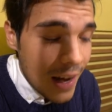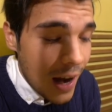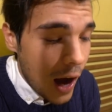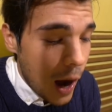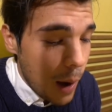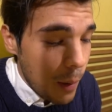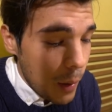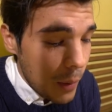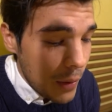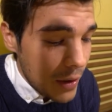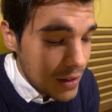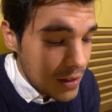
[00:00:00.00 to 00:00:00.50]

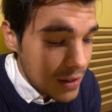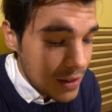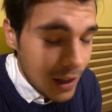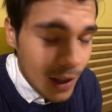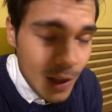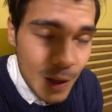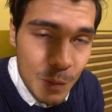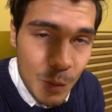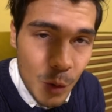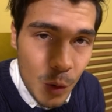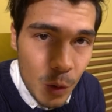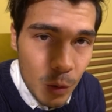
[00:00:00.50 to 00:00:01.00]
I'm on my
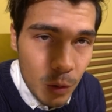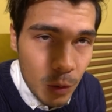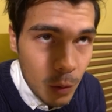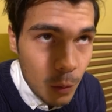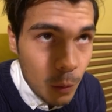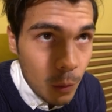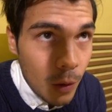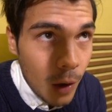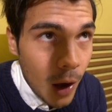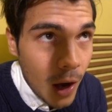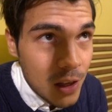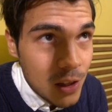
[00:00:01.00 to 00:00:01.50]
second bowl, or
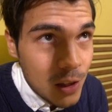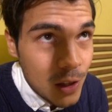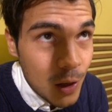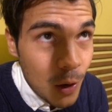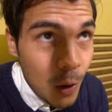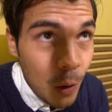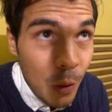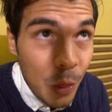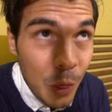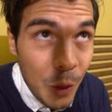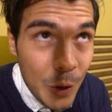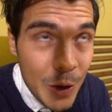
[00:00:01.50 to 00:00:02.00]
actually
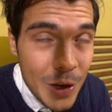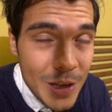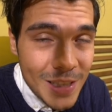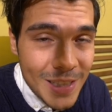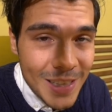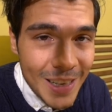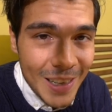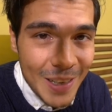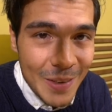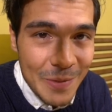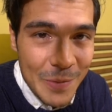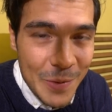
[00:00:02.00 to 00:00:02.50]
no,
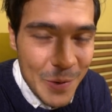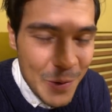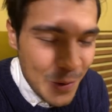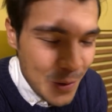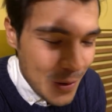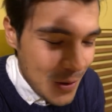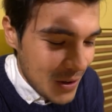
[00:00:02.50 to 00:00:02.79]
32nd bowl